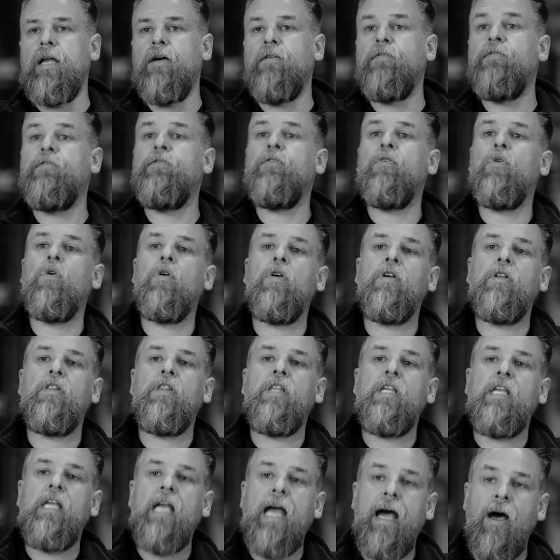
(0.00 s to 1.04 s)
afford
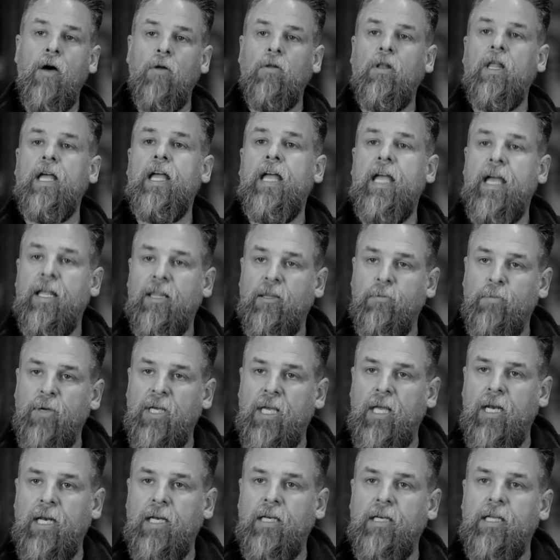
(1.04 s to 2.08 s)
the outlay at the
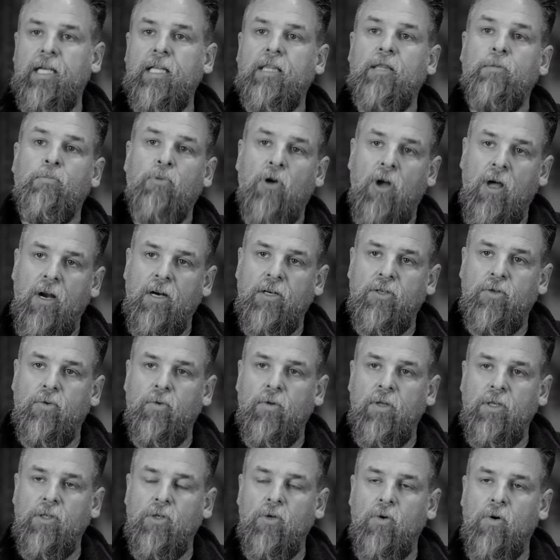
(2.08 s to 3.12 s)
beginning to get the products through
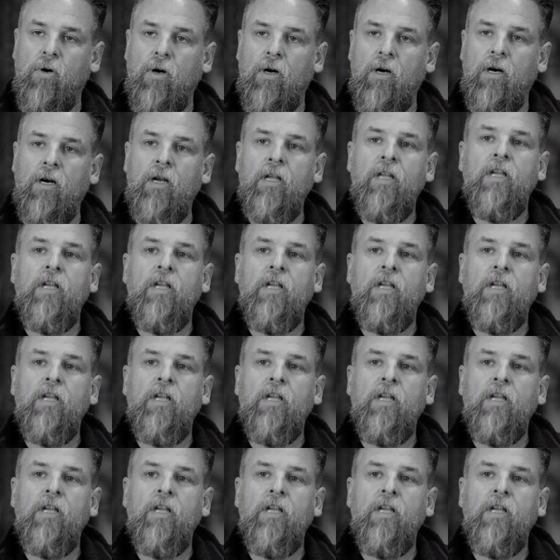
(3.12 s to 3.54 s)
the door?